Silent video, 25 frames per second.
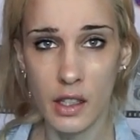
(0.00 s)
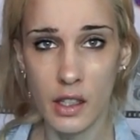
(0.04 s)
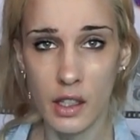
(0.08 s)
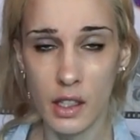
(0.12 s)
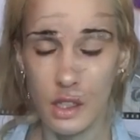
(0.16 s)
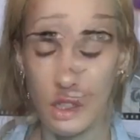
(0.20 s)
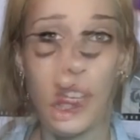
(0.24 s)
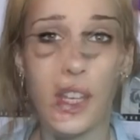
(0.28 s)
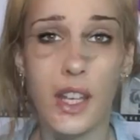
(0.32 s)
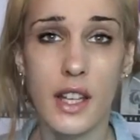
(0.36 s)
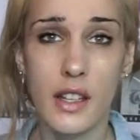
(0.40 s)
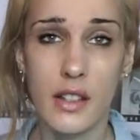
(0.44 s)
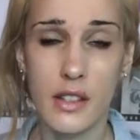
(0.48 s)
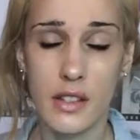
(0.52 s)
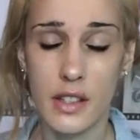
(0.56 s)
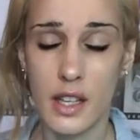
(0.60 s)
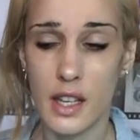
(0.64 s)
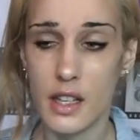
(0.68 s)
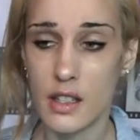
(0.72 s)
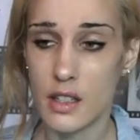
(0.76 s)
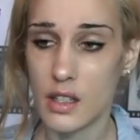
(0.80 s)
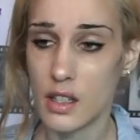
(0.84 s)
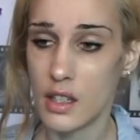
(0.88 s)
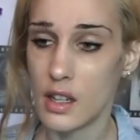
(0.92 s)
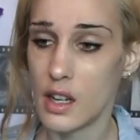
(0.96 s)
If I get
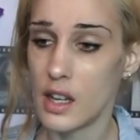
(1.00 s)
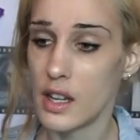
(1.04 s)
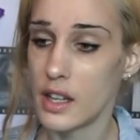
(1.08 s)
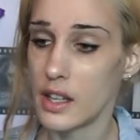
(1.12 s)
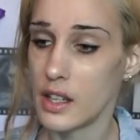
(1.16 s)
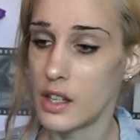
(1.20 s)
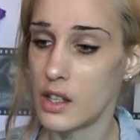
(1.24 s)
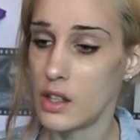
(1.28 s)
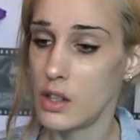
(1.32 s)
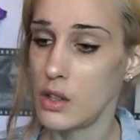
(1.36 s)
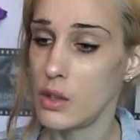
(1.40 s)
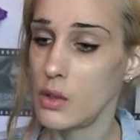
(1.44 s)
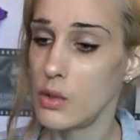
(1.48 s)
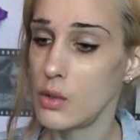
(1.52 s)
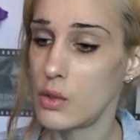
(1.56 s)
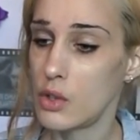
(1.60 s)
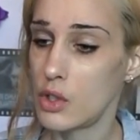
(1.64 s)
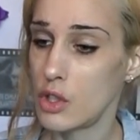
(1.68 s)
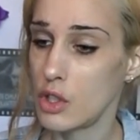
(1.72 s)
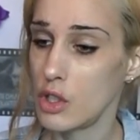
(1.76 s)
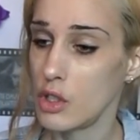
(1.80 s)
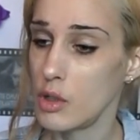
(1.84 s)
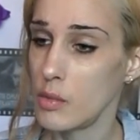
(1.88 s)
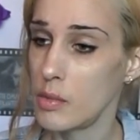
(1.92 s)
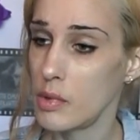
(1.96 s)
sent to like
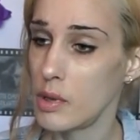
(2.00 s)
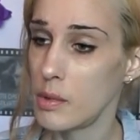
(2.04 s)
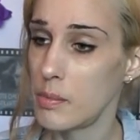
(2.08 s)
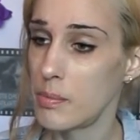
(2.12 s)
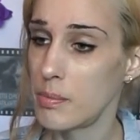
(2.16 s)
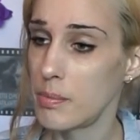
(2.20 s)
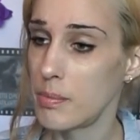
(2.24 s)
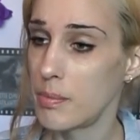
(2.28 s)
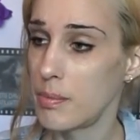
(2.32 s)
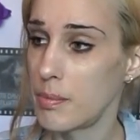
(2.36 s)
YouTuber